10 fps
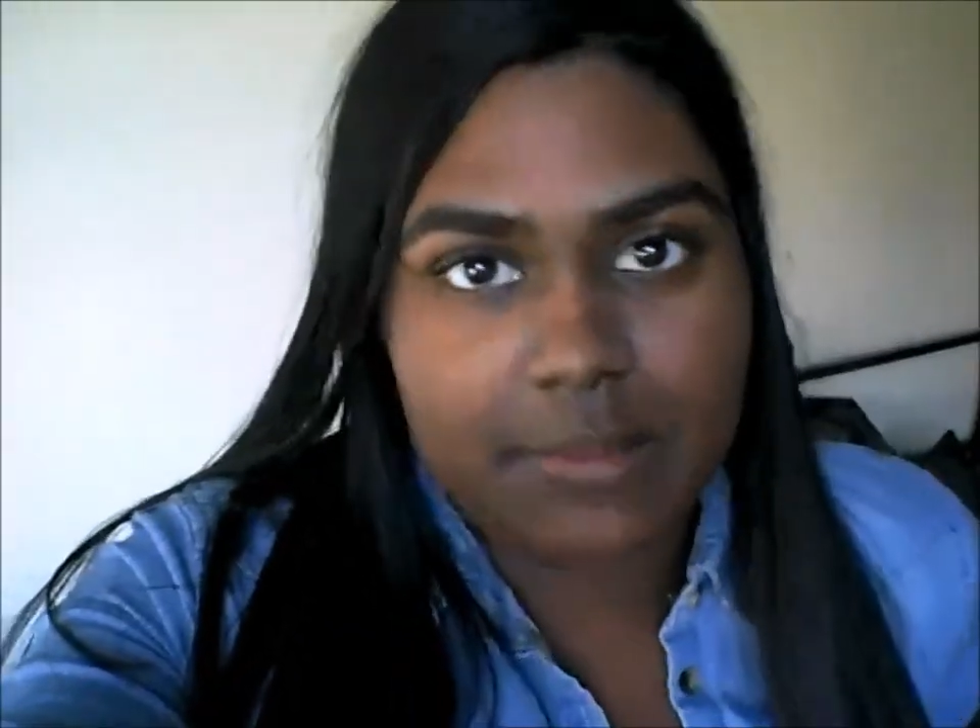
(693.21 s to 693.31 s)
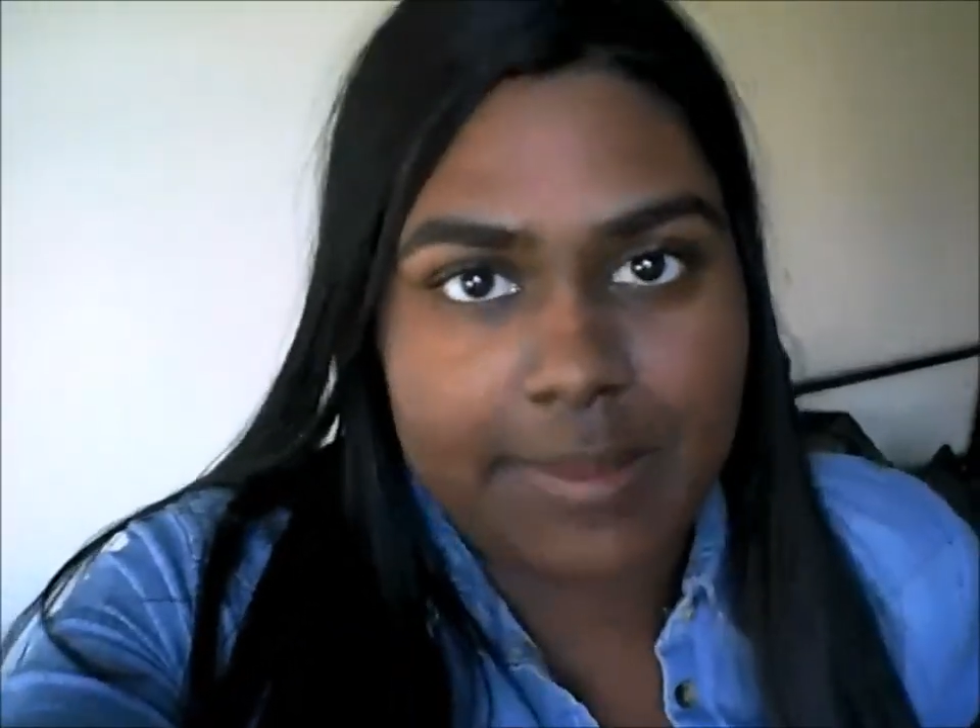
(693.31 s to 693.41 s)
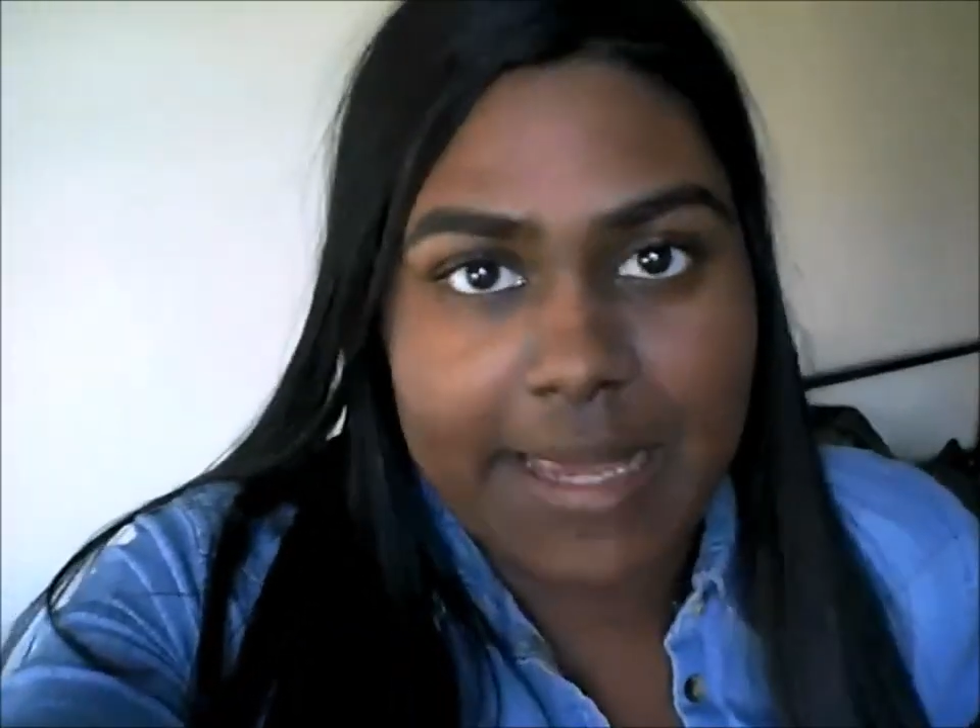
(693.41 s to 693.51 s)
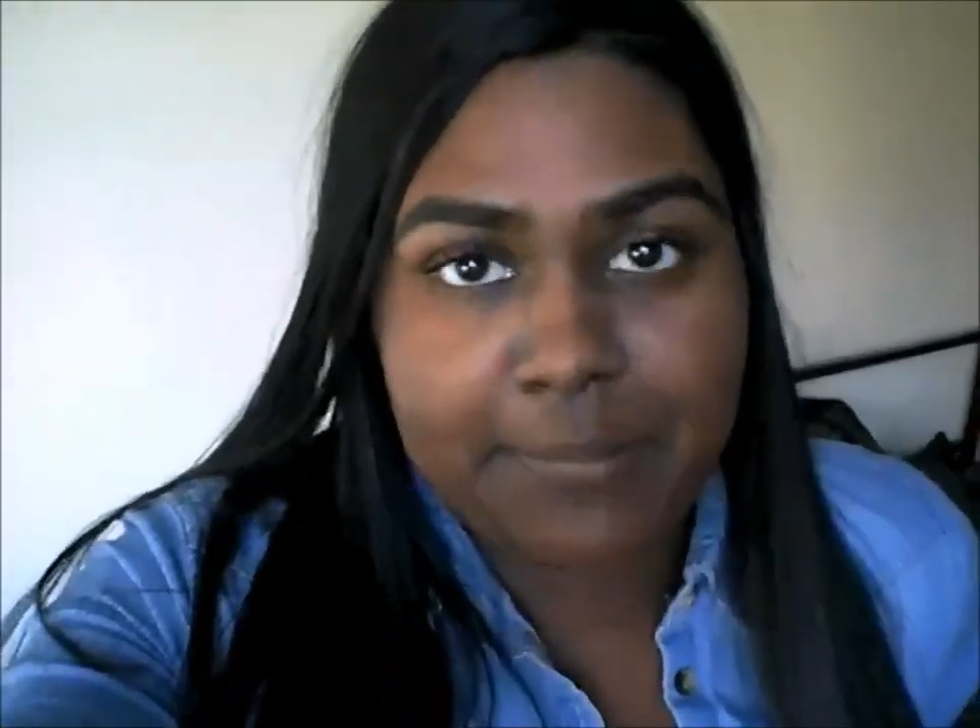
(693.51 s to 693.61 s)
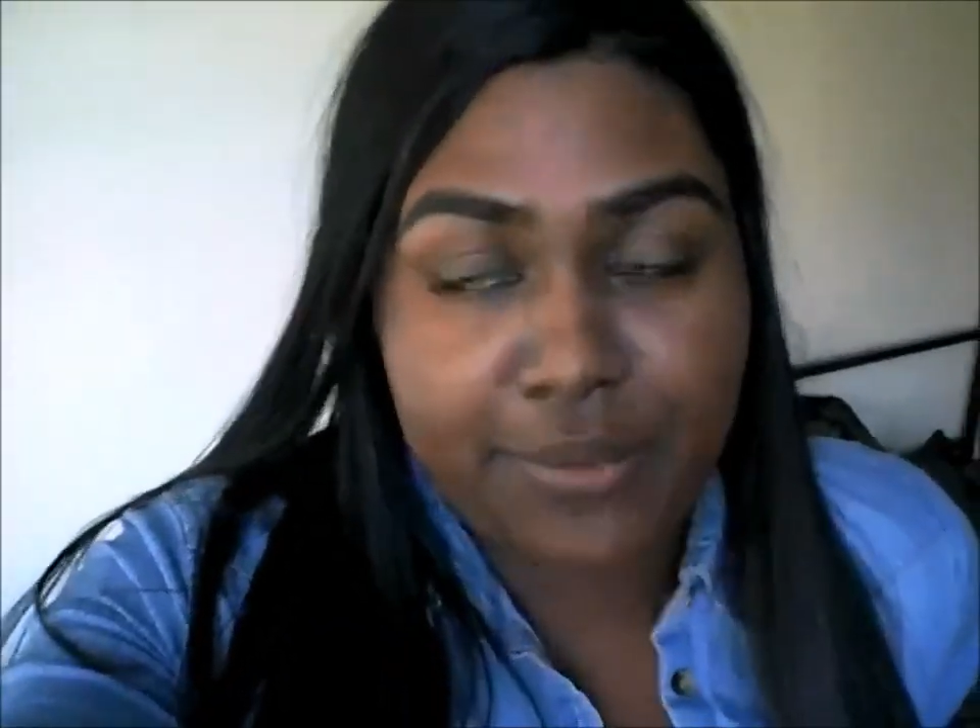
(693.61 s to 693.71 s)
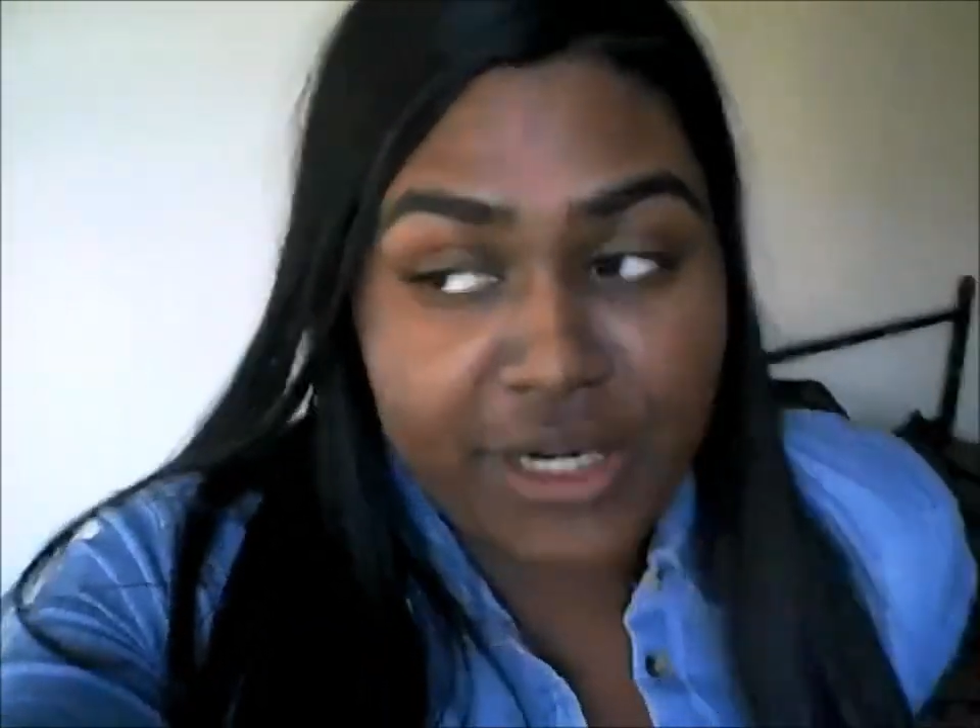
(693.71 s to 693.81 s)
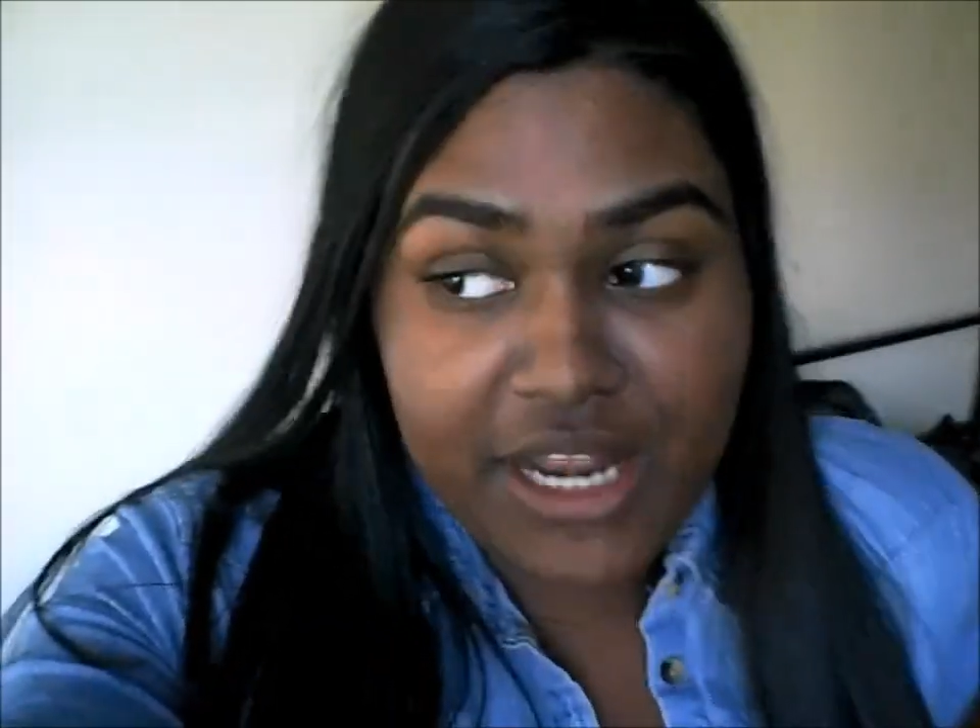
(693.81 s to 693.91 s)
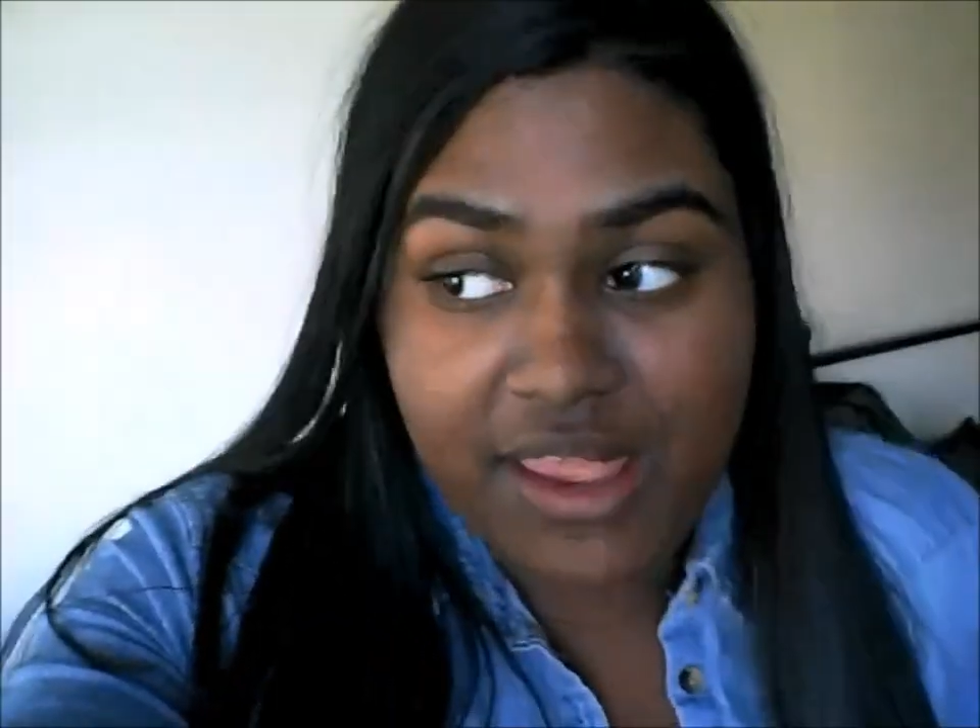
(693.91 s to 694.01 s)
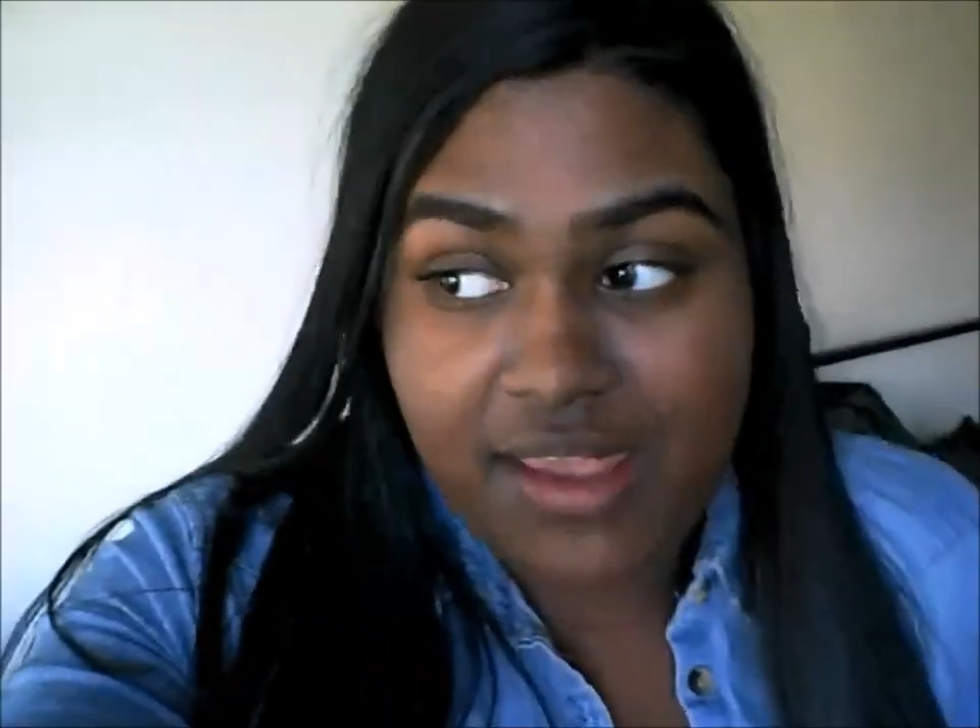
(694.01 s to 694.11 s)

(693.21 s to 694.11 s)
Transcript: the blackboard,